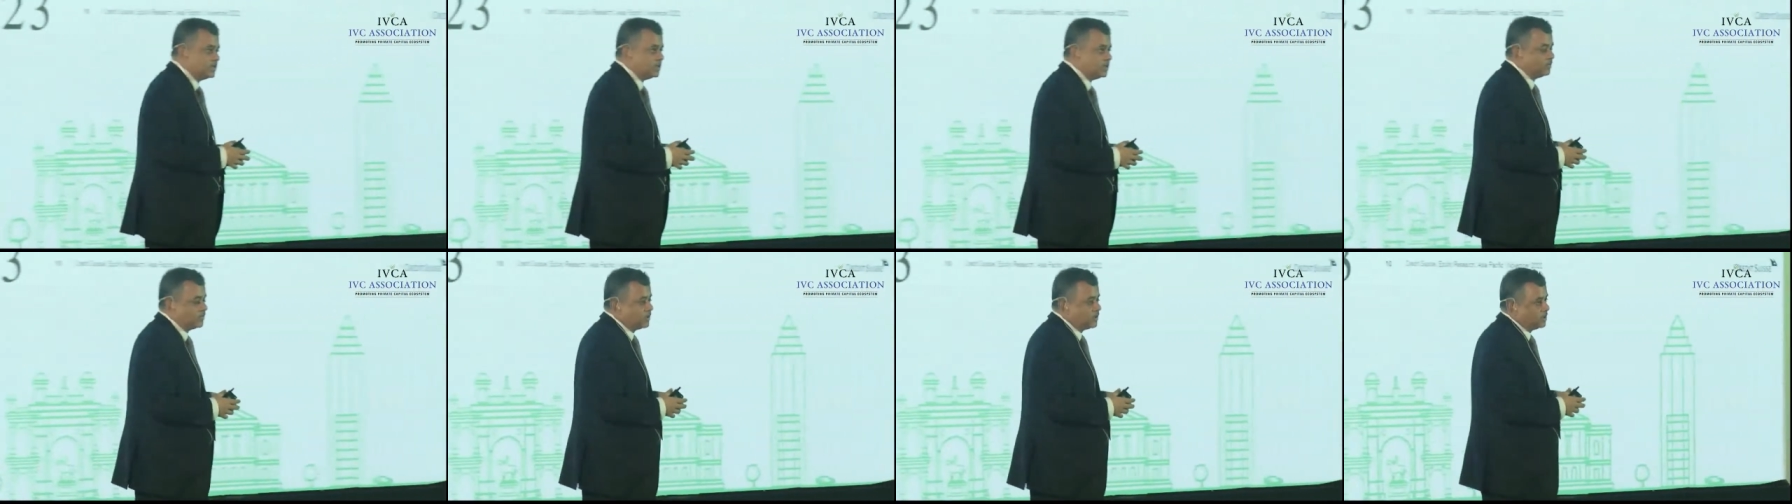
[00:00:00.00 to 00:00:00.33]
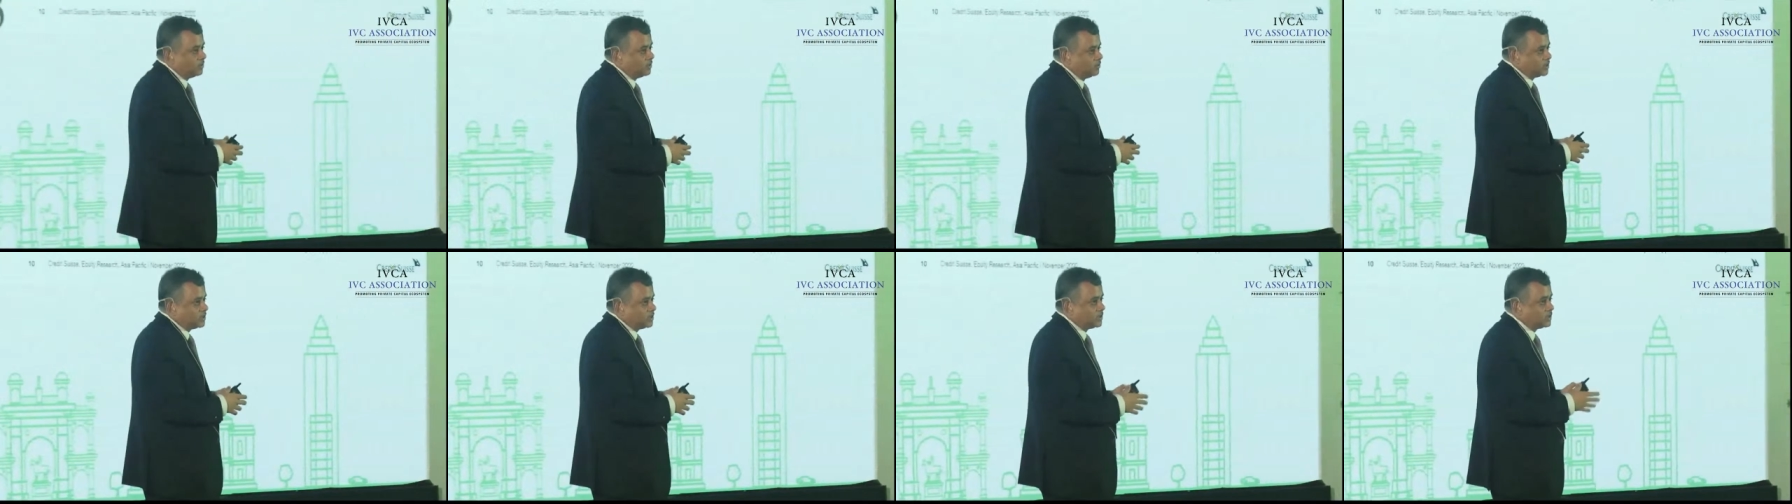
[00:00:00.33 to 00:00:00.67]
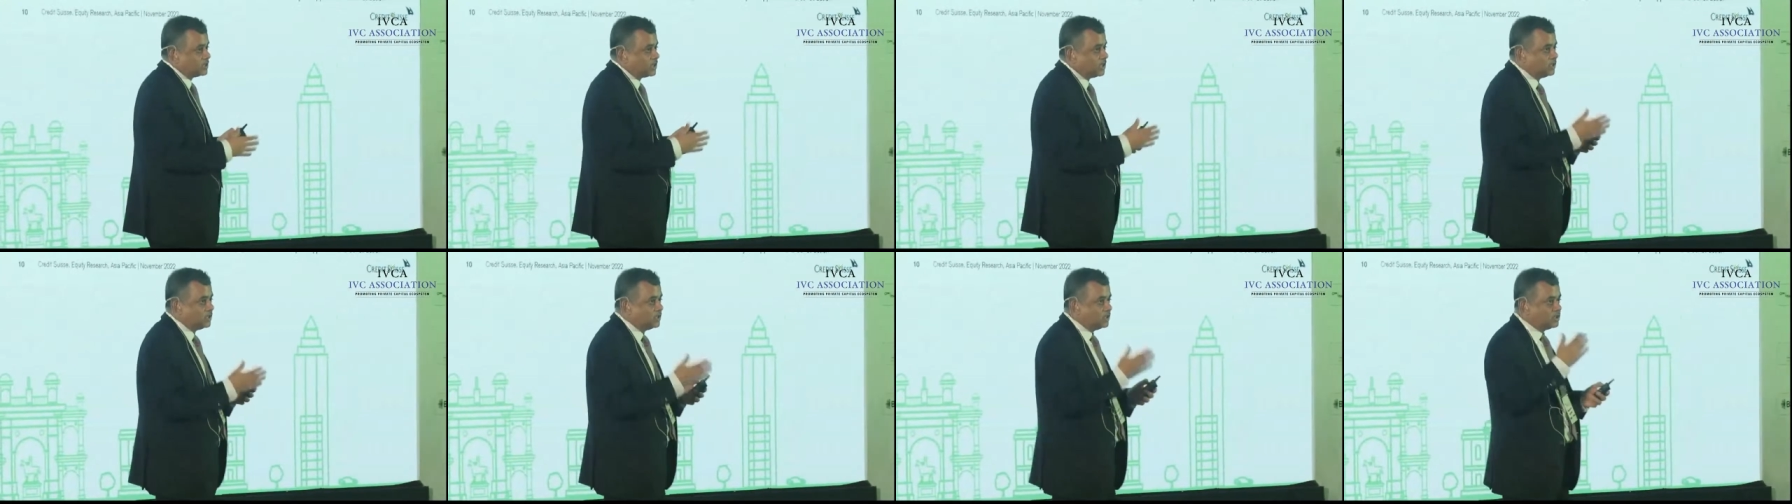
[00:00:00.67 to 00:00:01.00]
to really
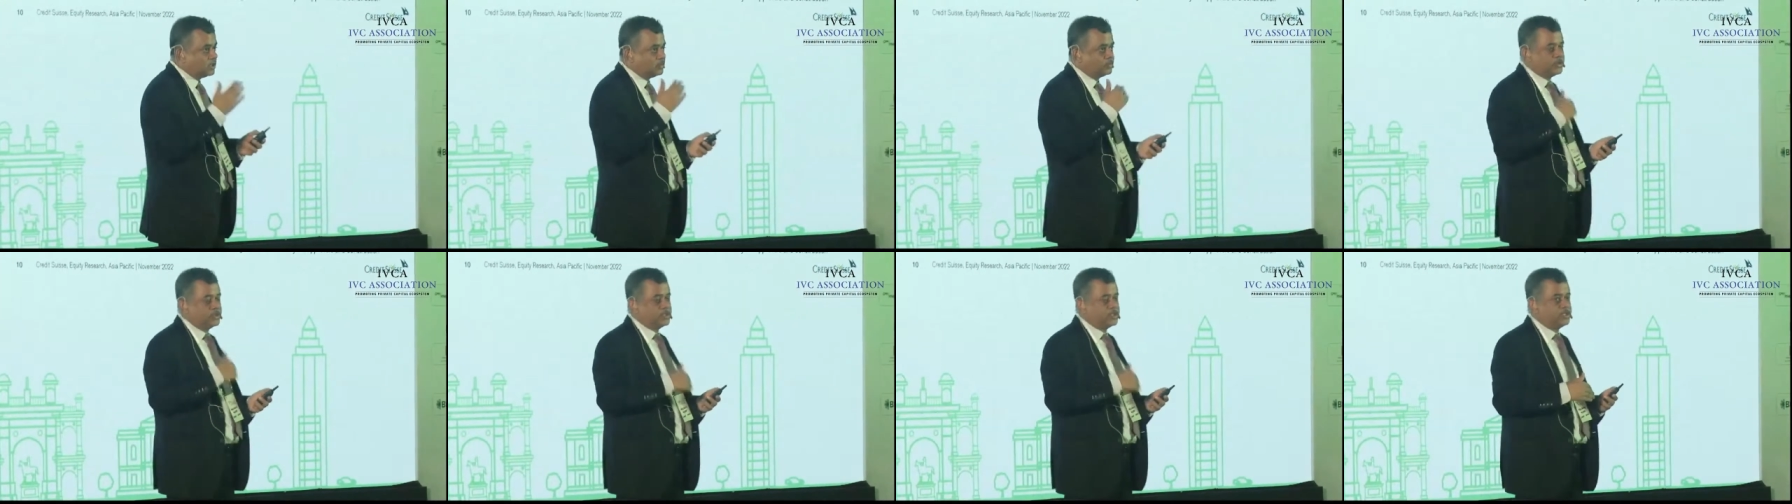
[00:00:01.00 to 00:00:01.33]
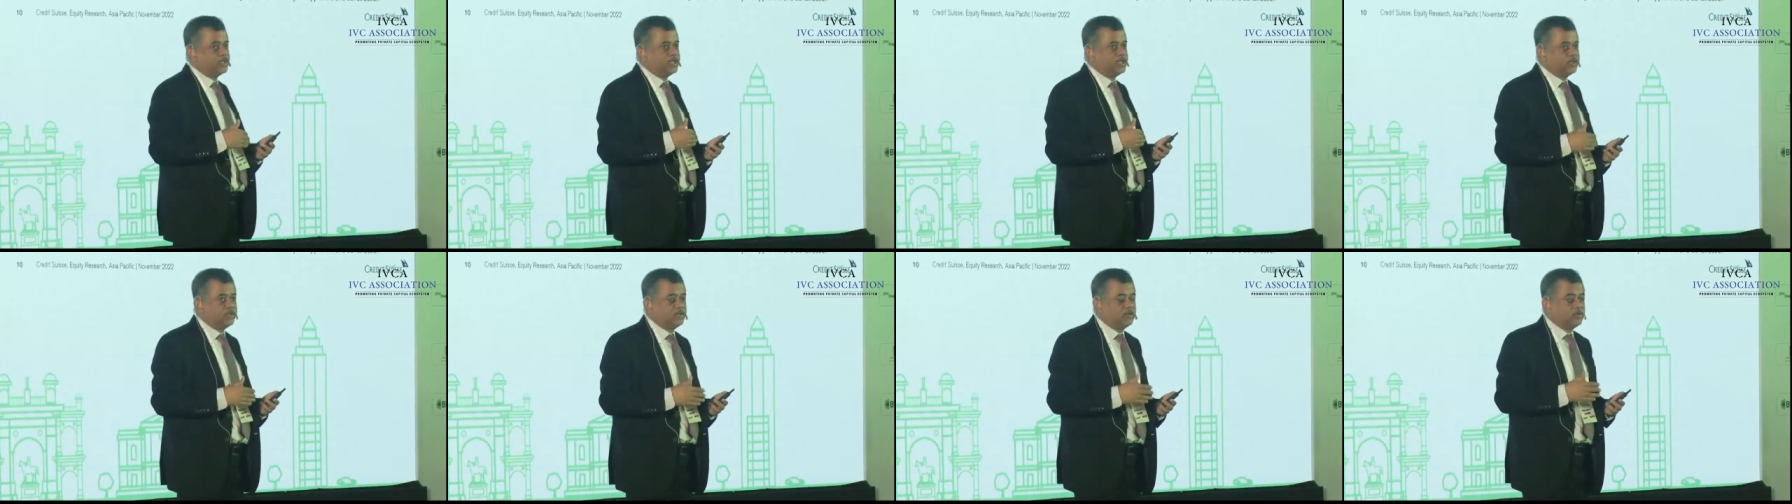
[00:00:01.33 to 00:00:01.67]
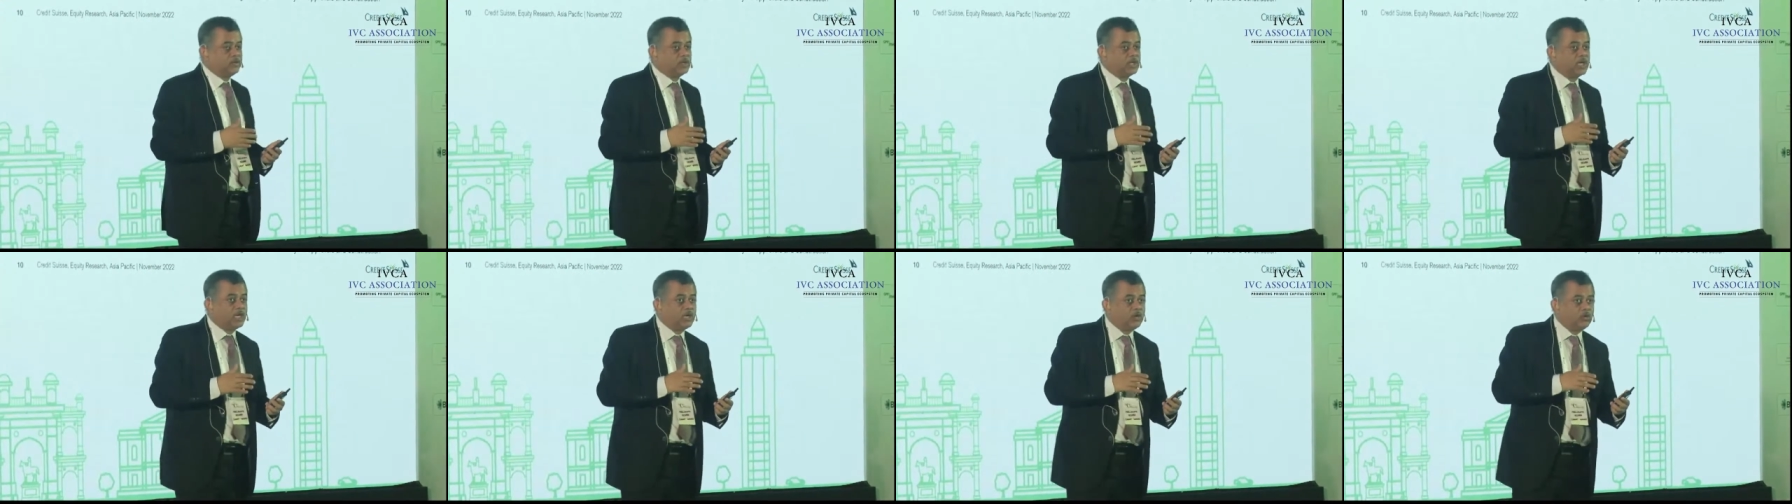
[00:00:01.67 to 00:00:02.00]
scale up. And then, of course, the
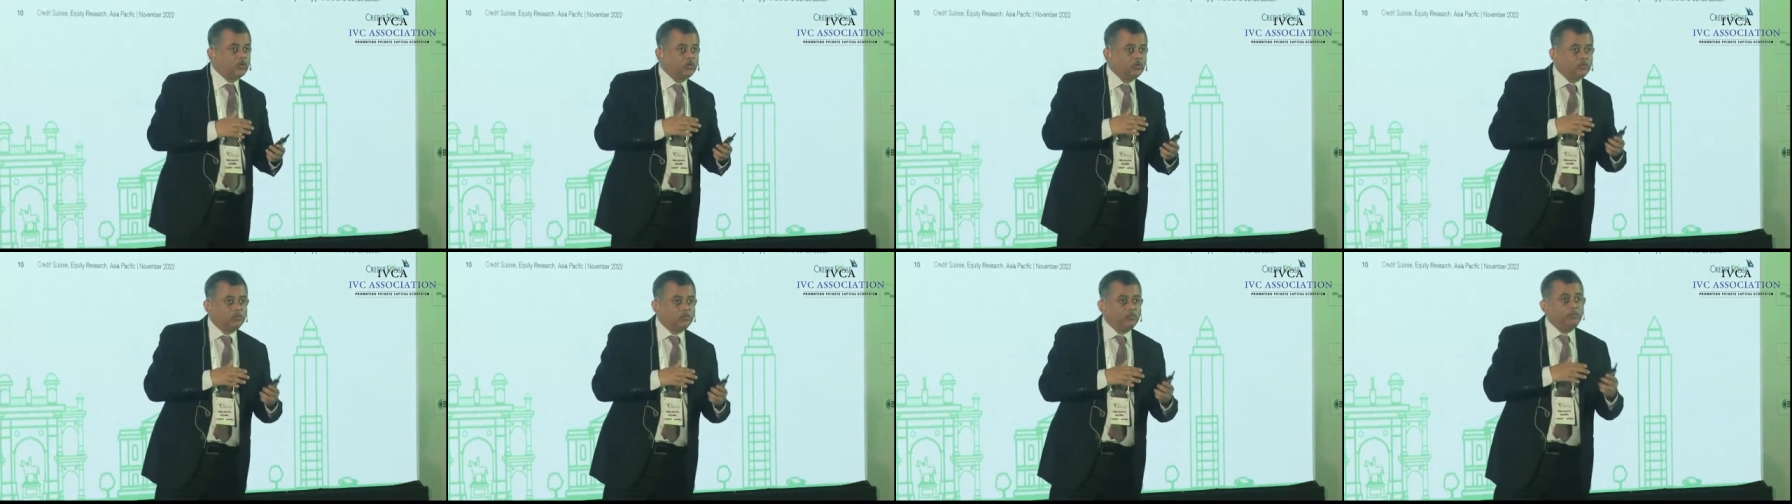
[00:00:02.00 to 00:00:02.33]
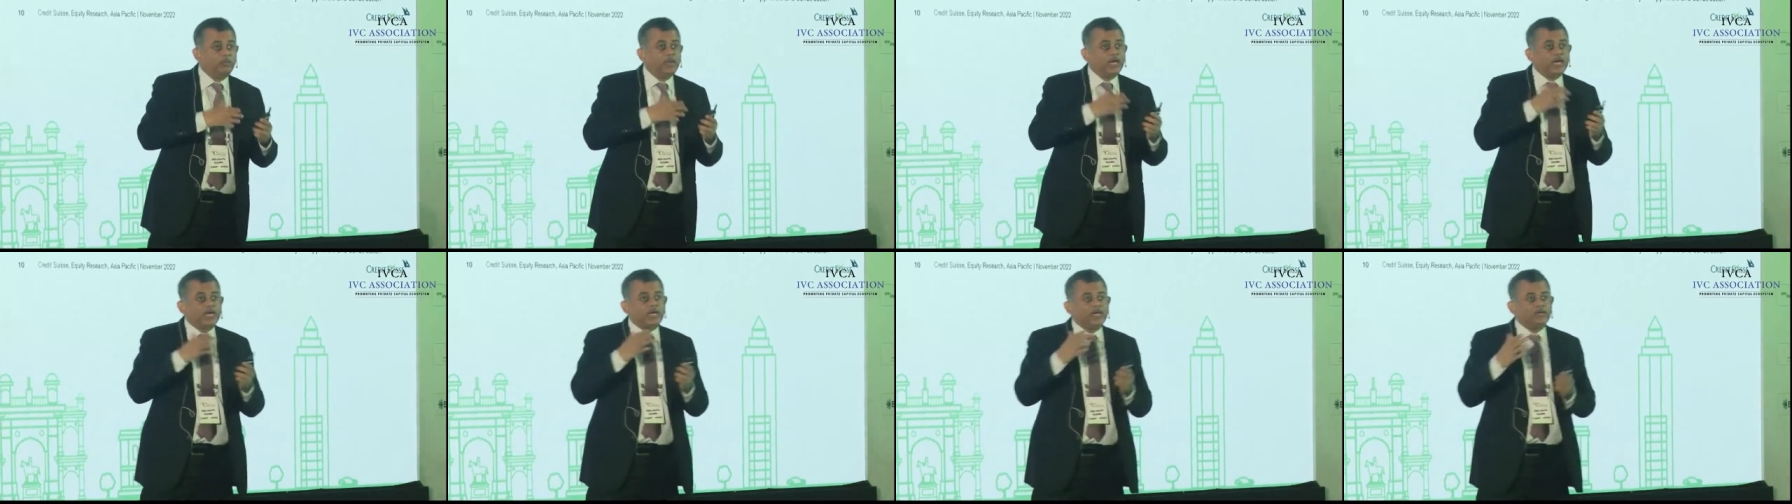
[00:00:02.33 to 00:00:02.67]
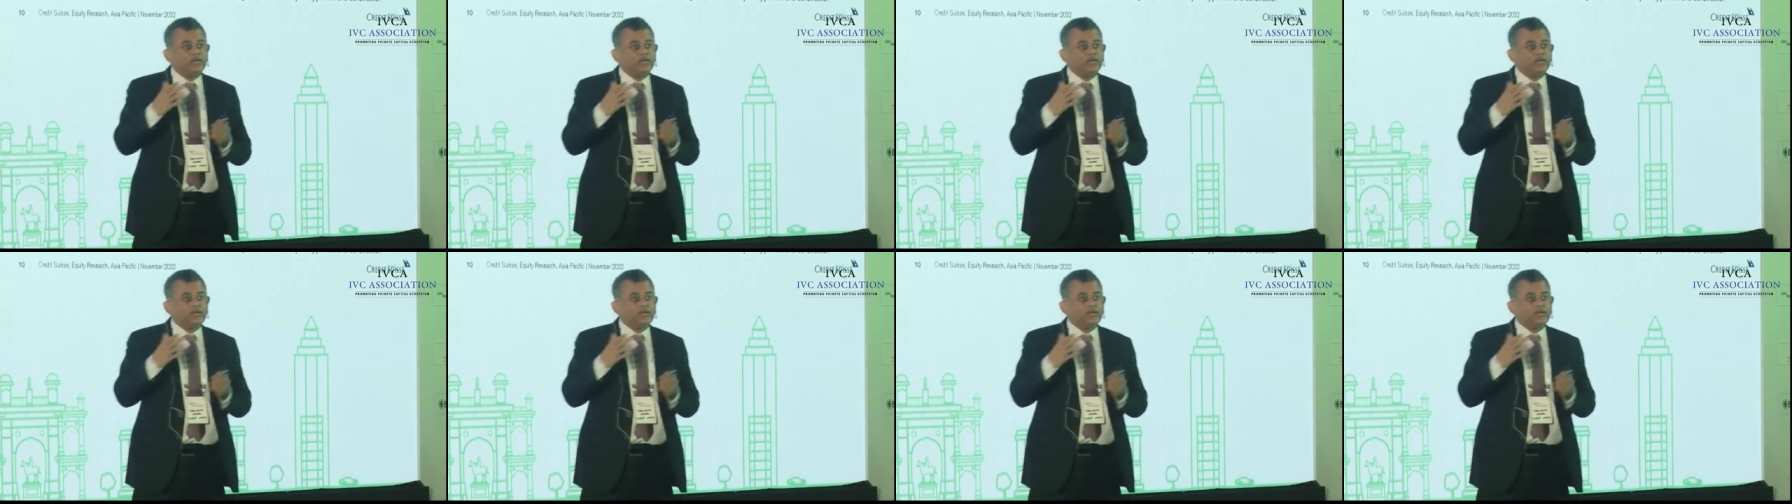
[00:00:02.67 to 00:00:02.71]
rest of you can take care